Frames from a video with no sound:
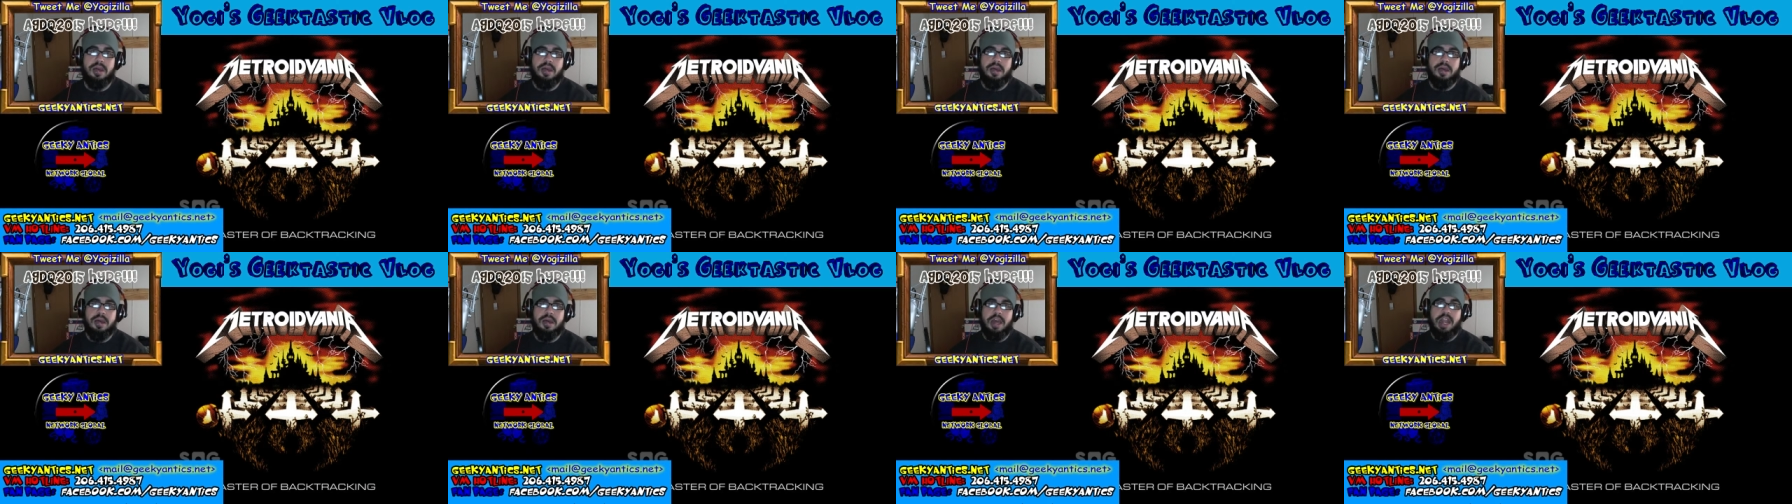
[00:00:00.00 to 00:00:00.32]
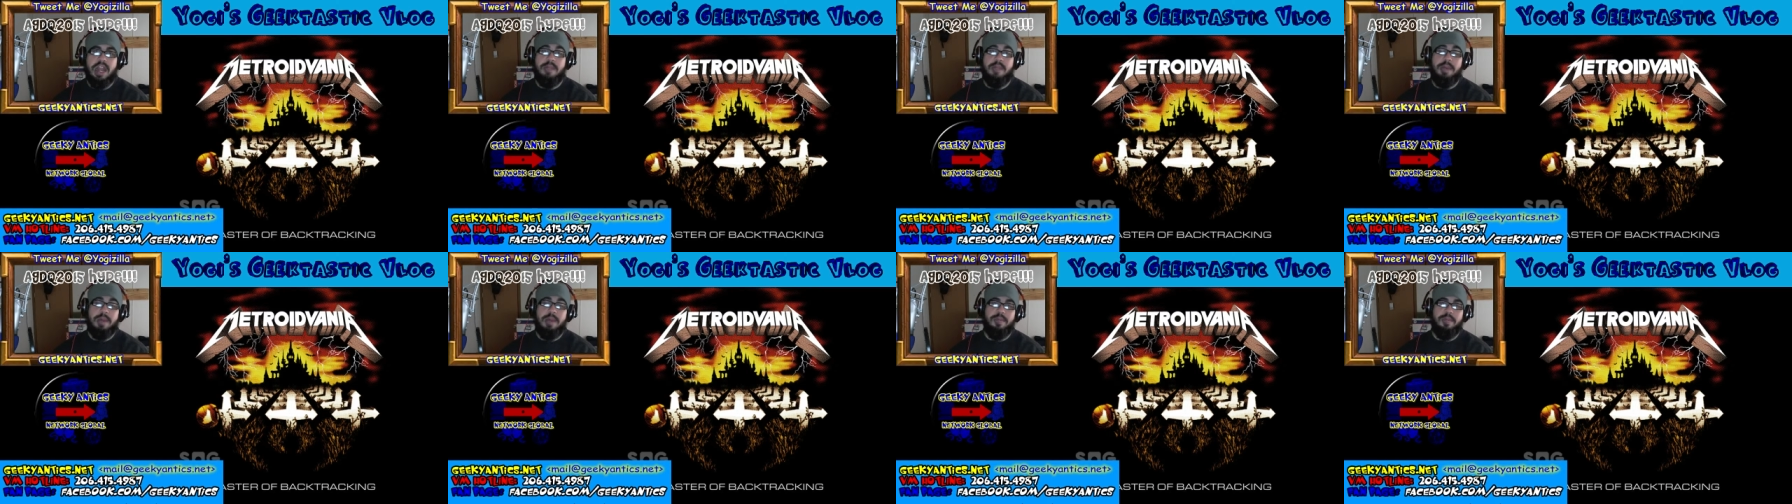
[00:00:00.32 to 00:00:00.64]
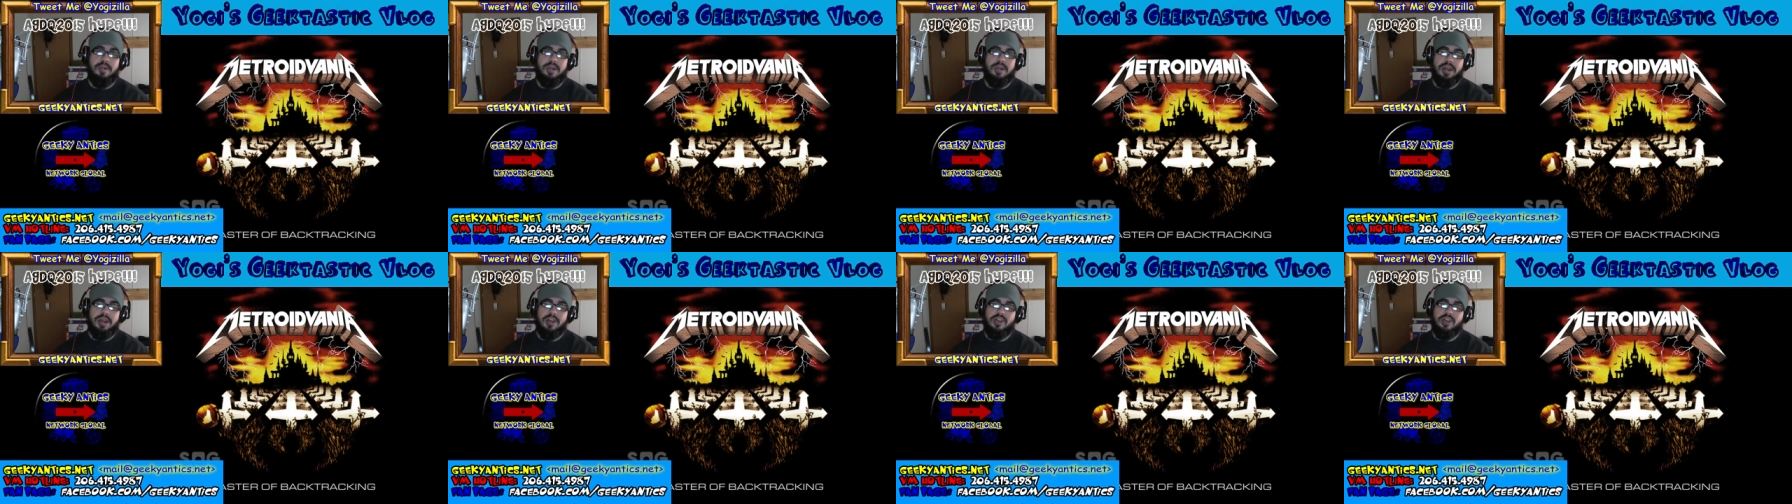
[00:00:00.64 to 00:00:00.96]
the people in
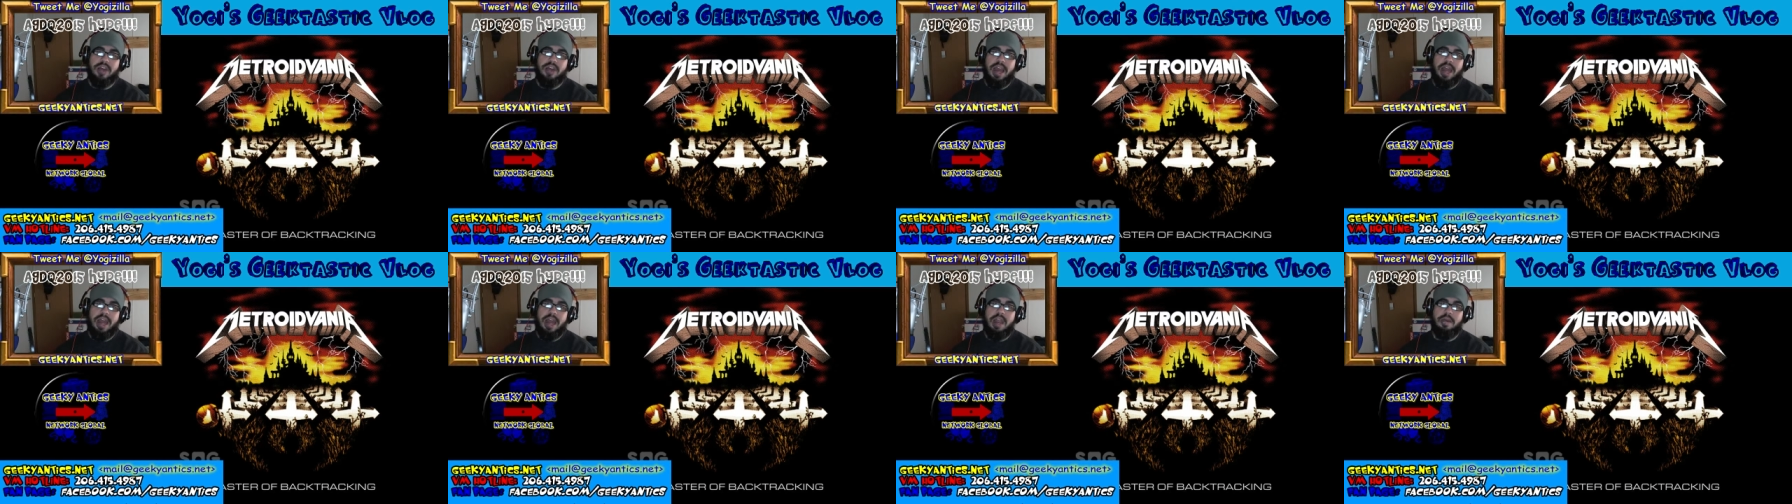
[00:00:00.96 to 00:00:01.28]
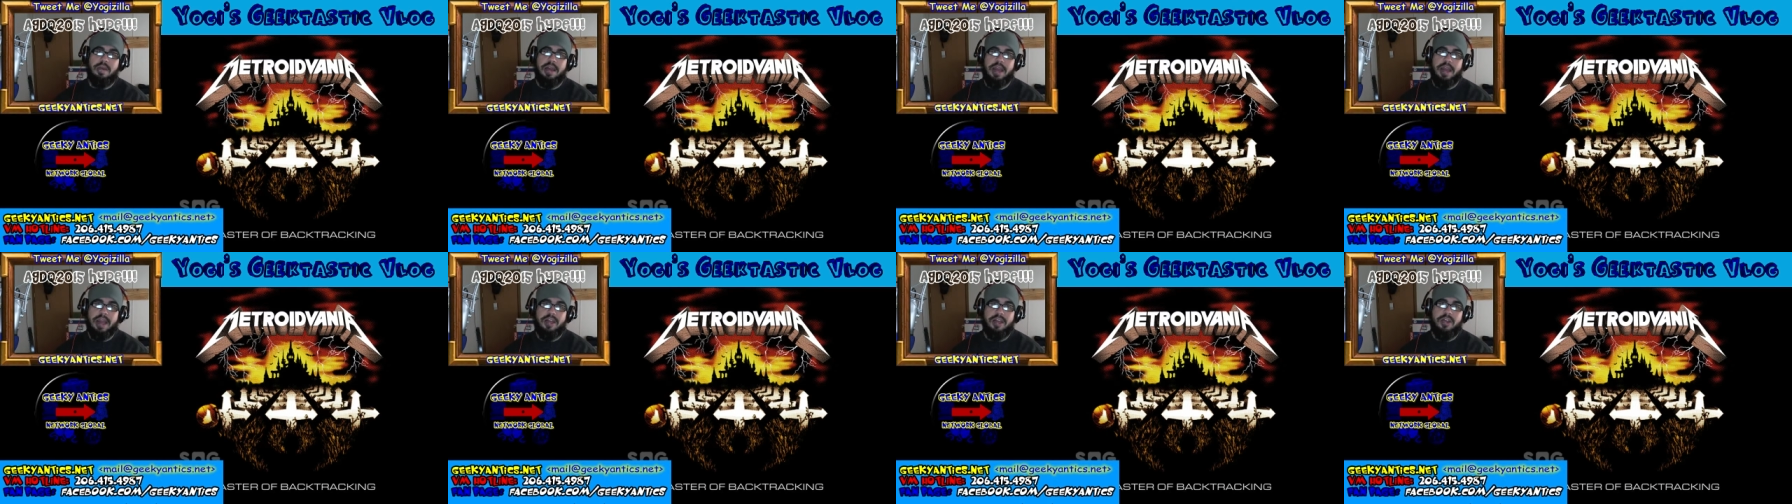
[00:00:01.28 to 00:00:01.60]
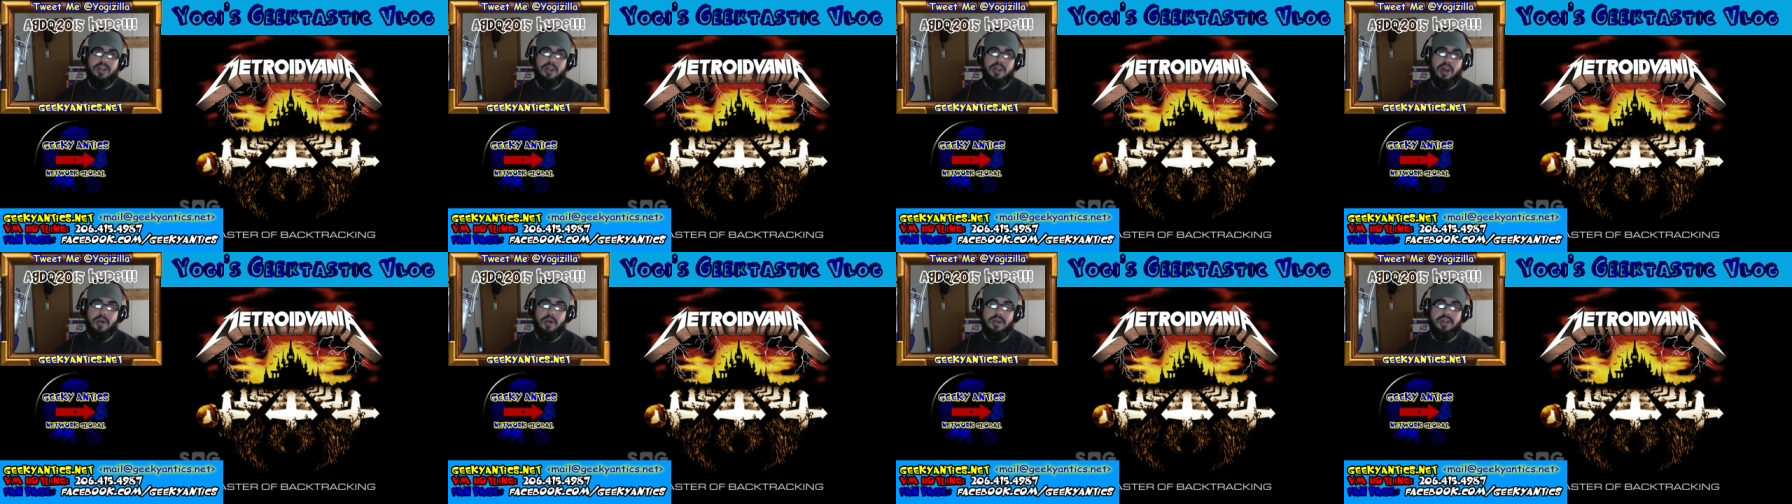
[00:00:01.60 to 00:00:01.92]
the chat and get to
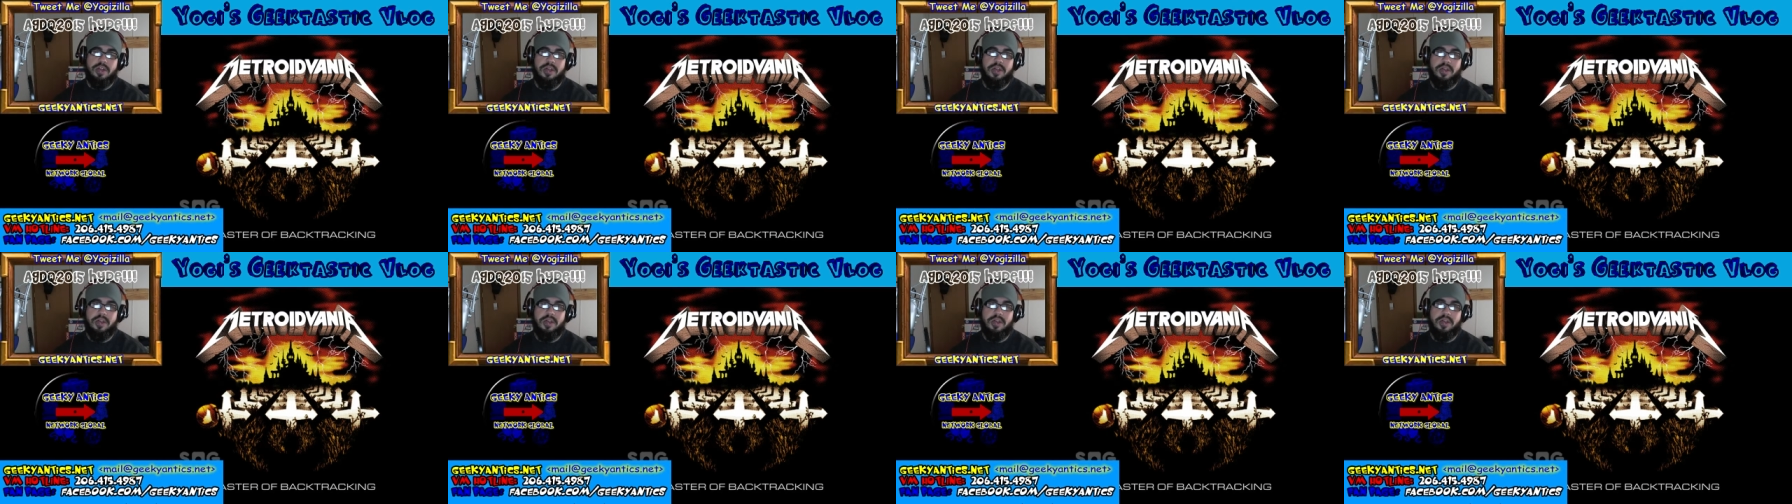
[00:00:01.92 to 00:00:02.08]
know each other.